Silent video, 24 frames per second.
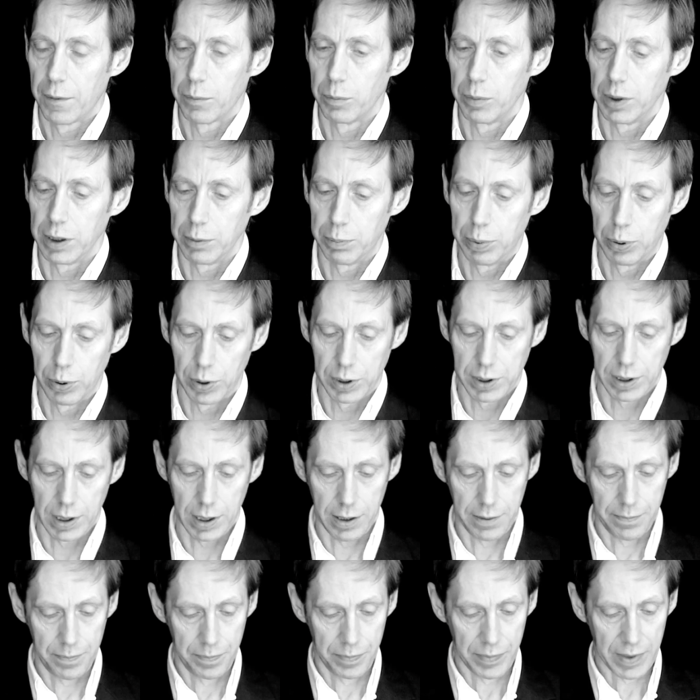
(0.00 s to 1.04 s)
we put
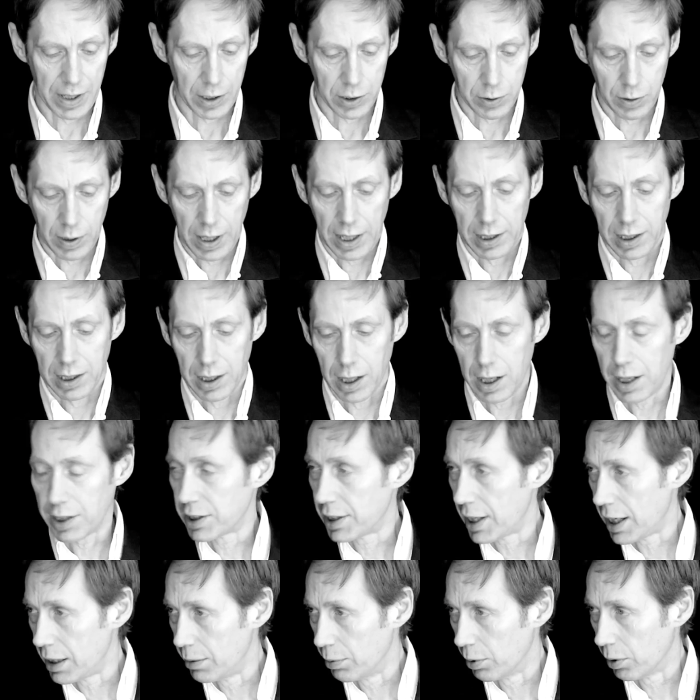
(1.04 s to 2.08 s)
had a glass
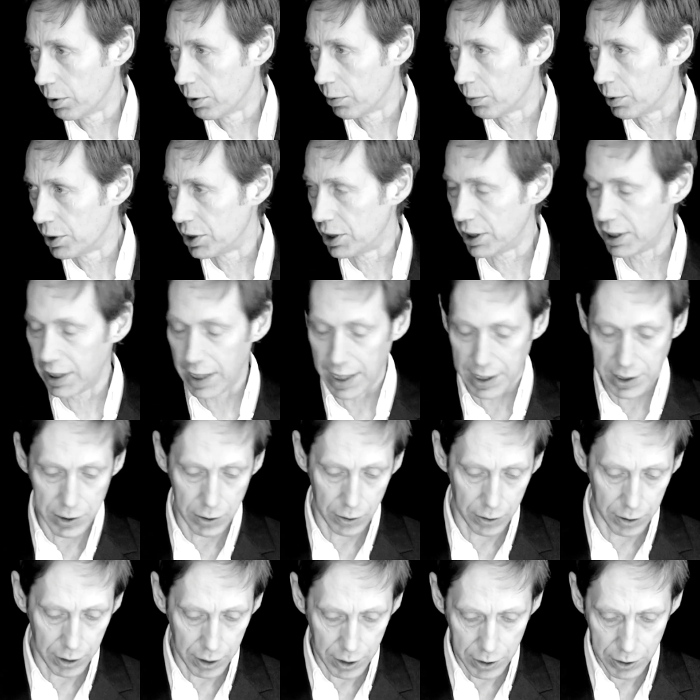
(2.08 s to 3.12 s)
table which he
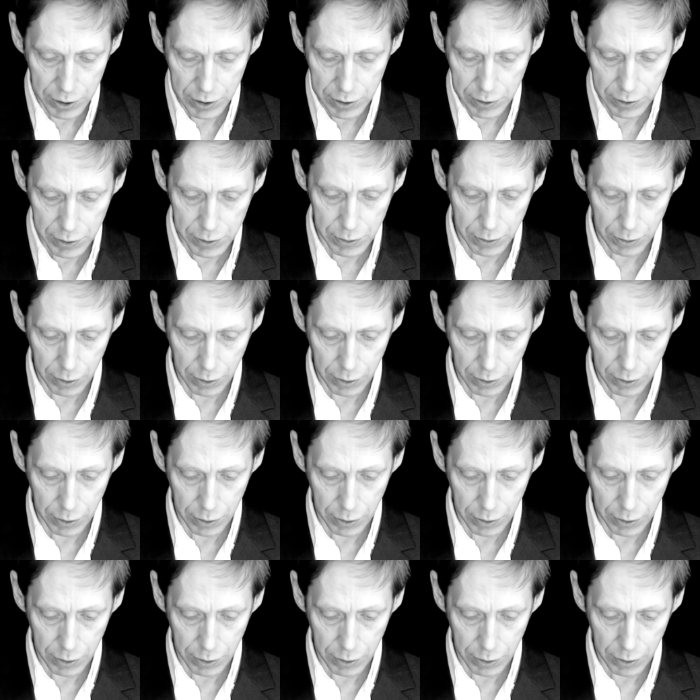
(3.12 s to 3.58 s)
leant on and